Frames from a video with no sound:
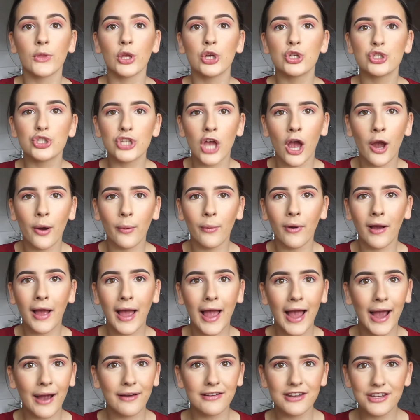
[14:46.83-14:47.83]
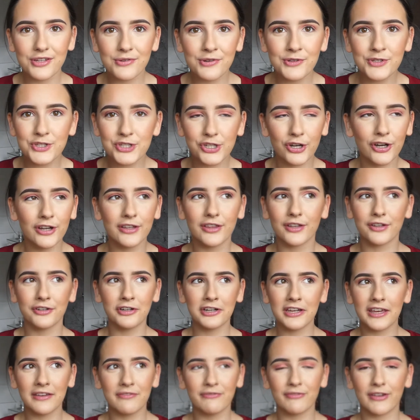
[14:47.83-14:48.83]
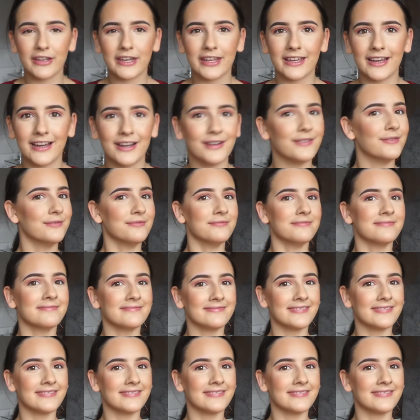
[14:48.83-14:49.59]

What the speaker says: So how did you enjoy the cooking video?